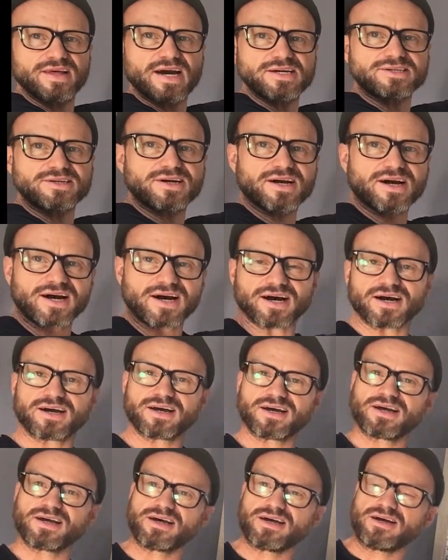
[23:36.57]
as you cut.
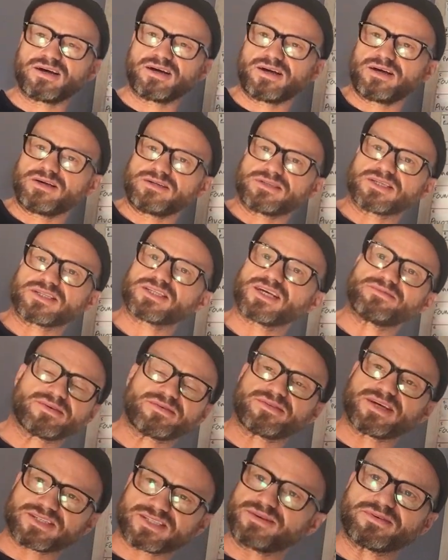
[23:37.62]
So
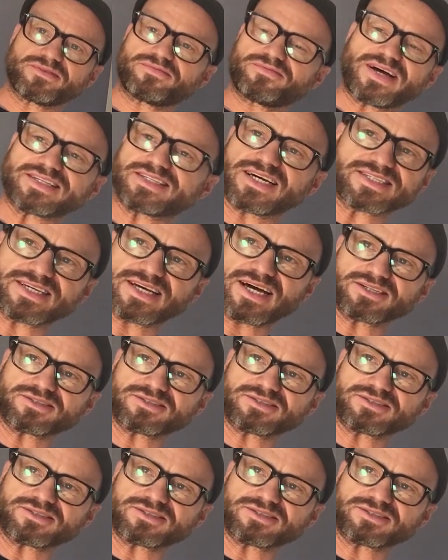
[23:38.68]
there's some fantastic